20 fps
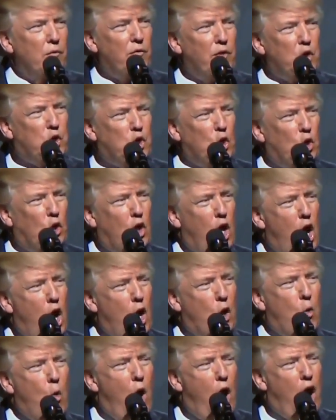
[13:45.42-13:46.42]
For too
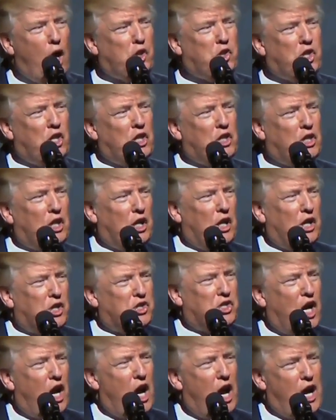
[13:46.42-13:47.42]
long, Washington
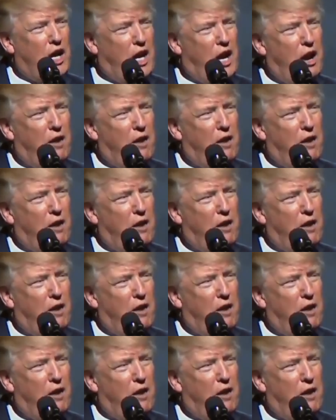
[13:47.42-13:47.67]
has gone